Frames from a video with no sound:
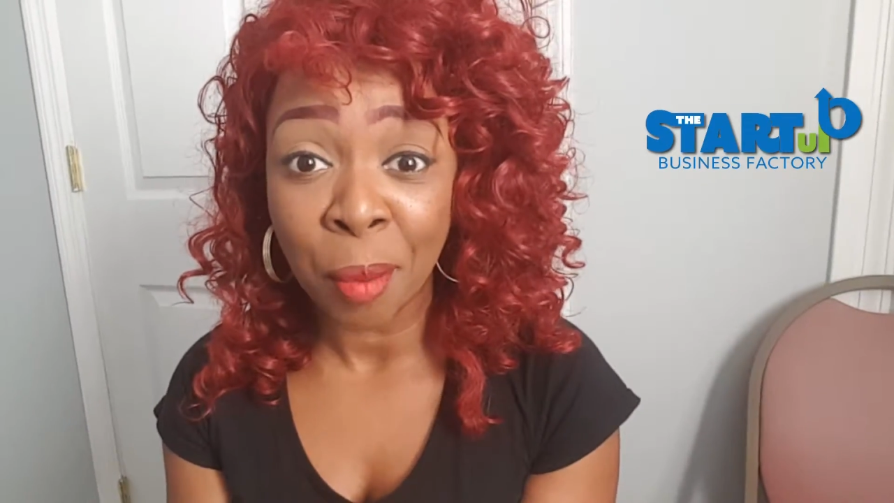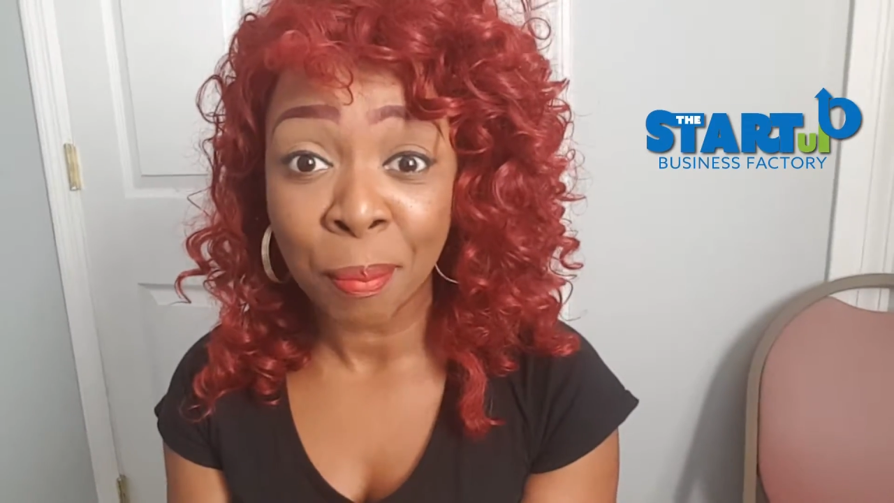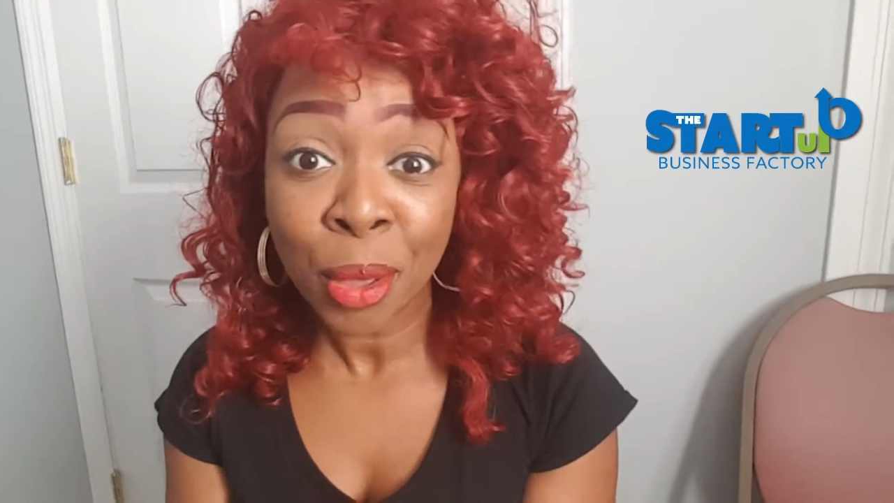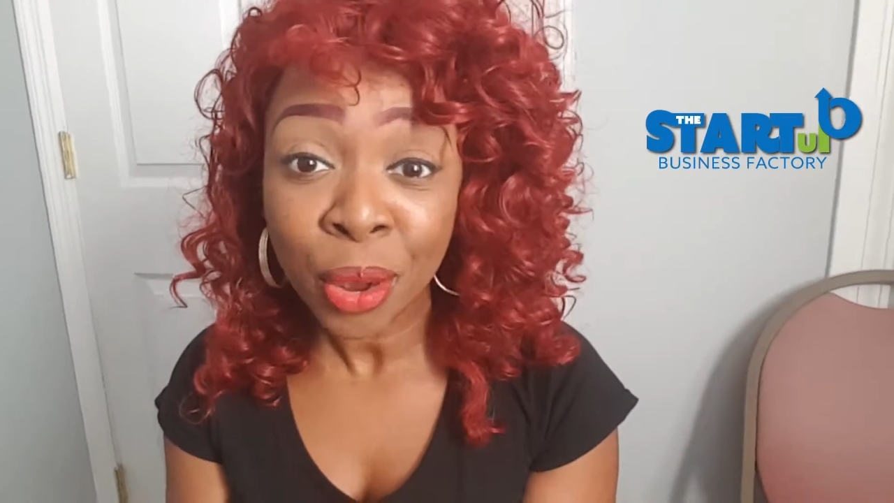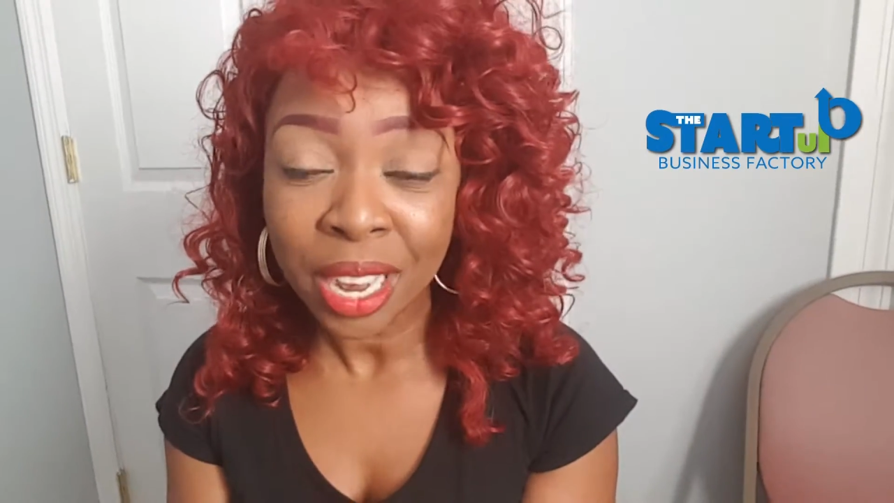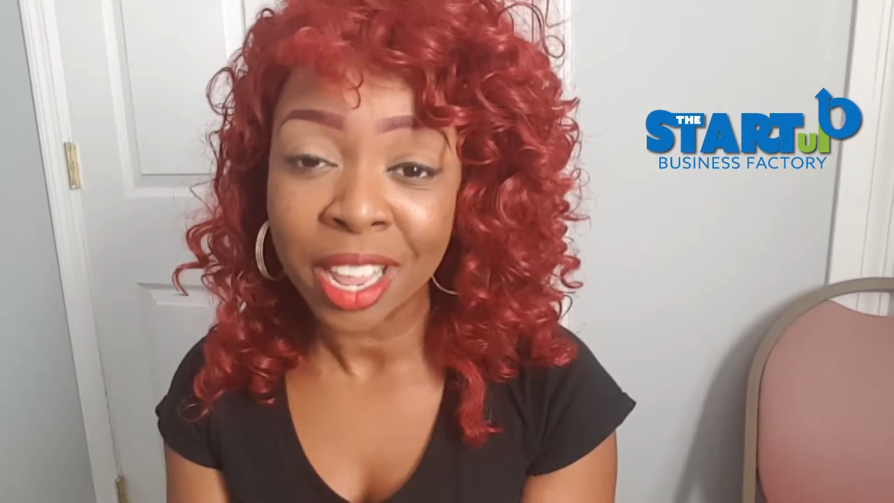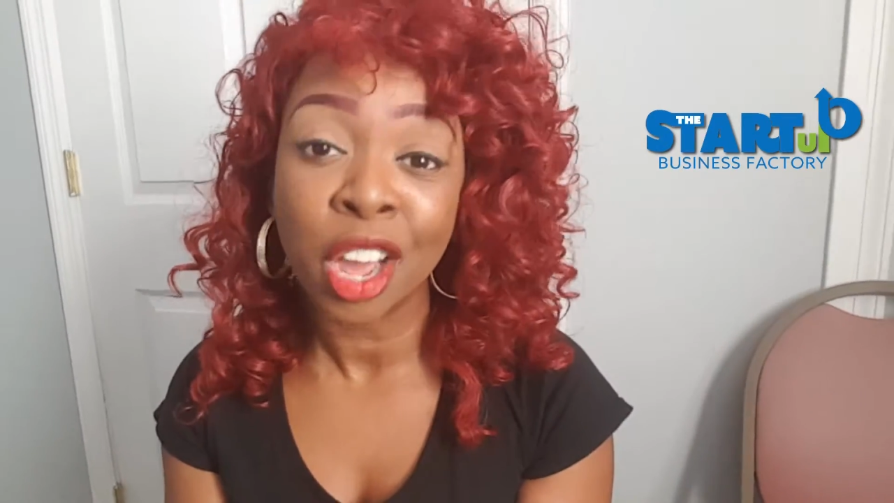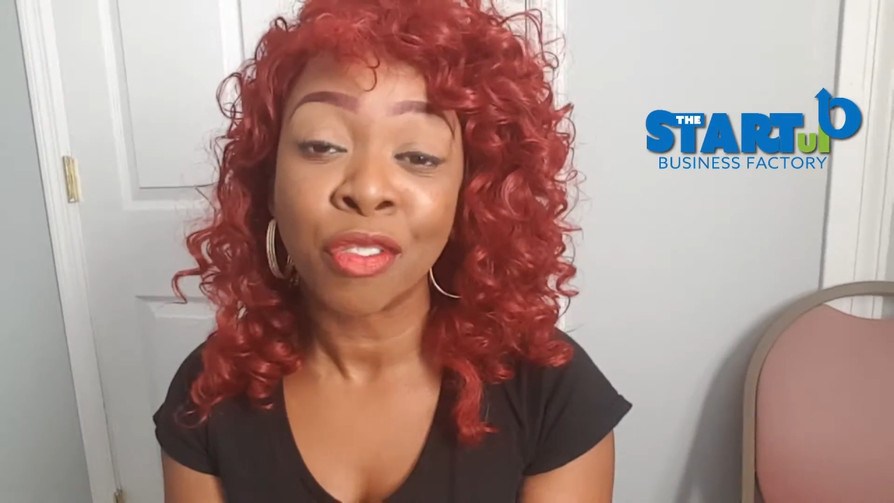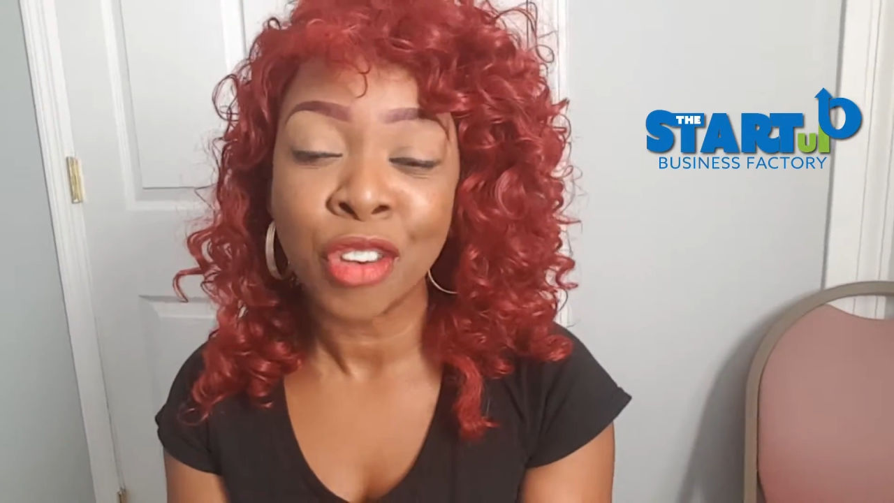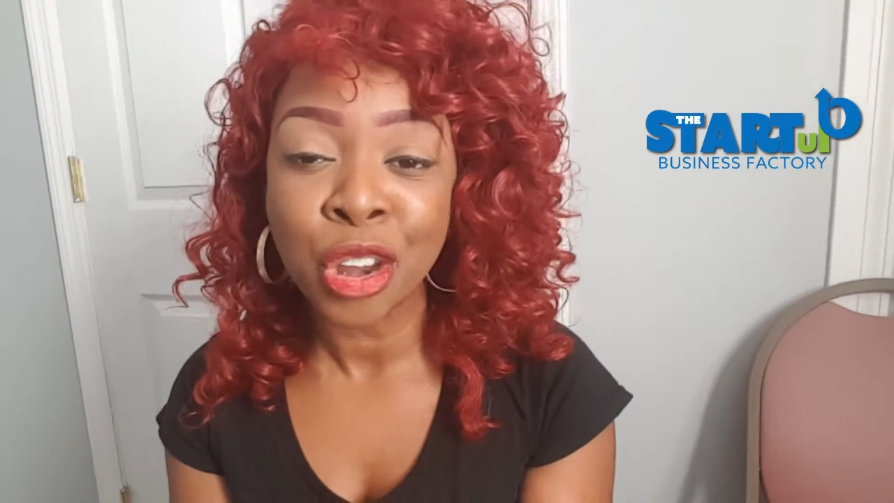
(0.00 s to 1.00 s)

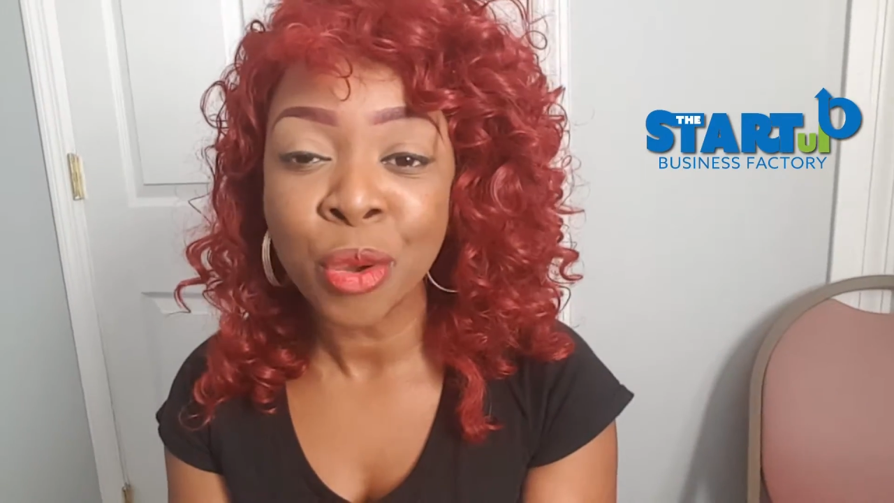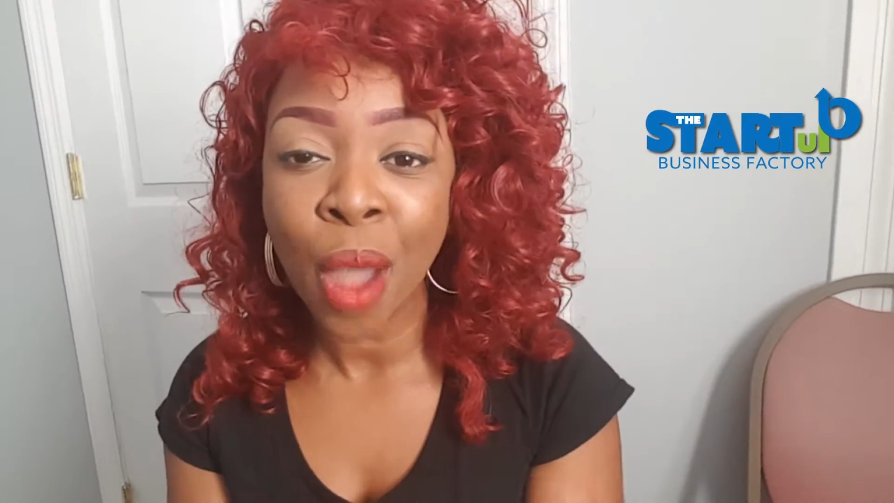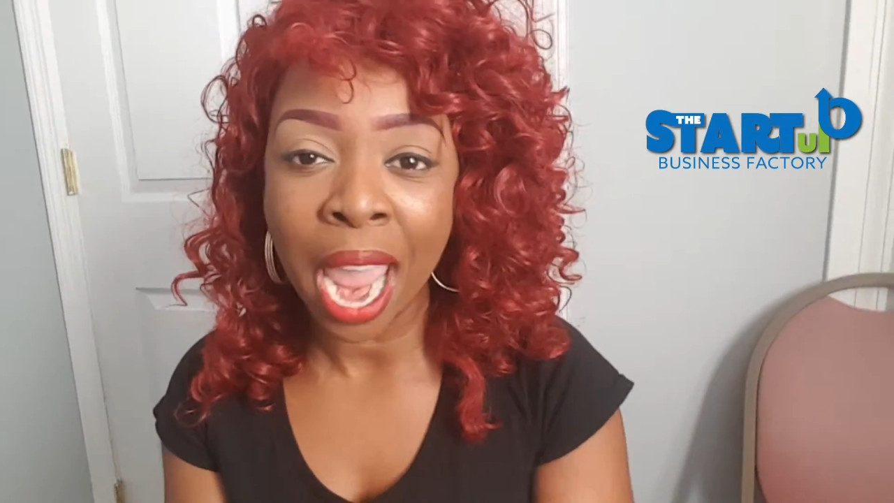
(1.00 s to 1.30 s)
community of new